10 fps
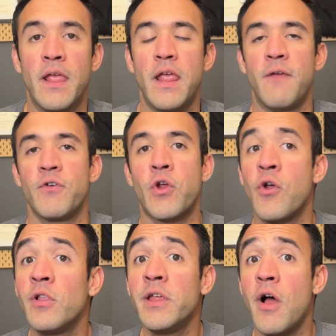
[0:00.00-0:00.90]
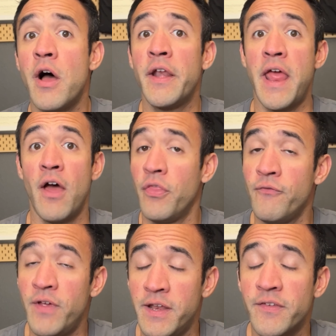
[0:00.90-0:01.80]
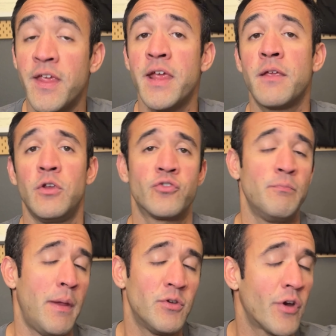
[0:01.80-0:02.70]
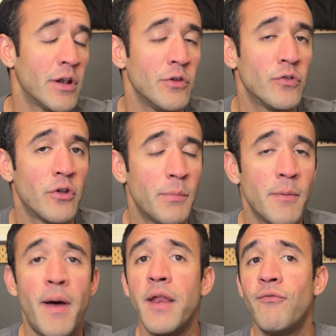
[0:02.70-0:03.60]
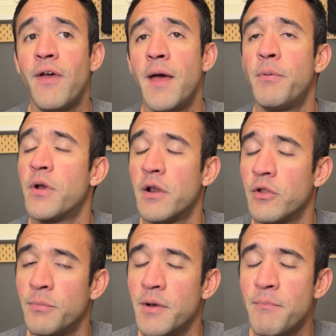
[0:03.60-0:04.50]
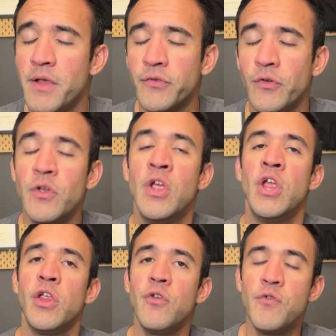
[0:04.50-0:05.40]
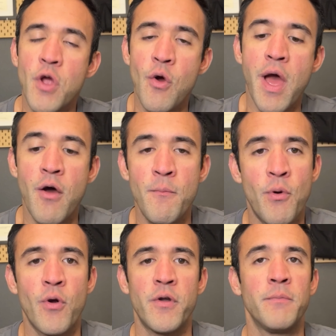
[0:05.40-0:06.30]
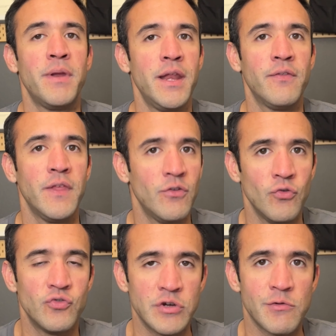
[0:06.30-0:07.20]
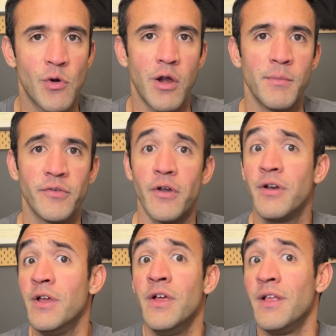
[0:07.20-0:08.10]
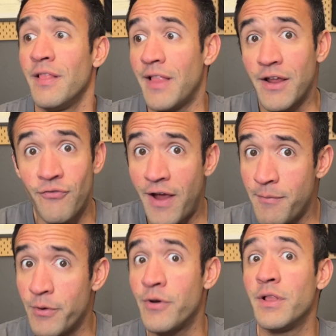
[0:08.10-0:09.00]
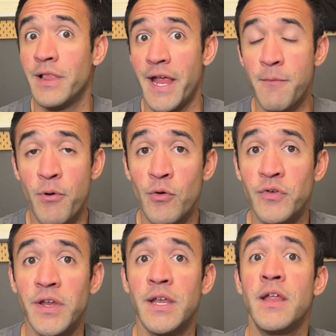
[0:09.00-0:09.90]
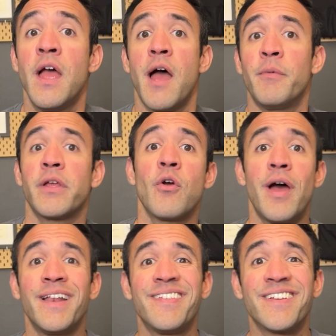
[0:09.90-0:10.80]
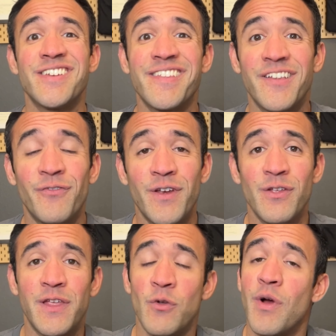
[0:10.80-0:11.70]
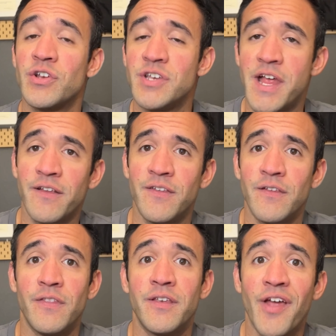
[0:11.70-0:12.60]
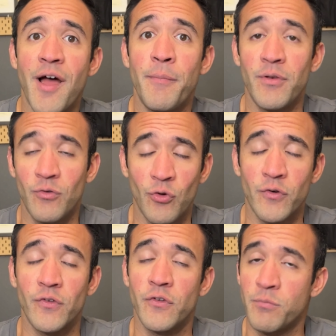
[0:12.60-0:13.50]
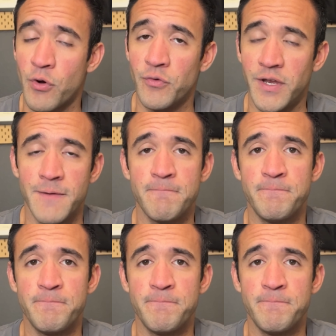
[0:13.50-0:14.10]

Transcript: If you're currently on a health and fitness kick, you're maybe trying to lose a little bit of body fat, put on a little bit of muscle, you know how important meeting these nutrient requirements are. Like fiber, like protein. I'm going to go ahead and suggest this video that you watch next is the top sources of protein.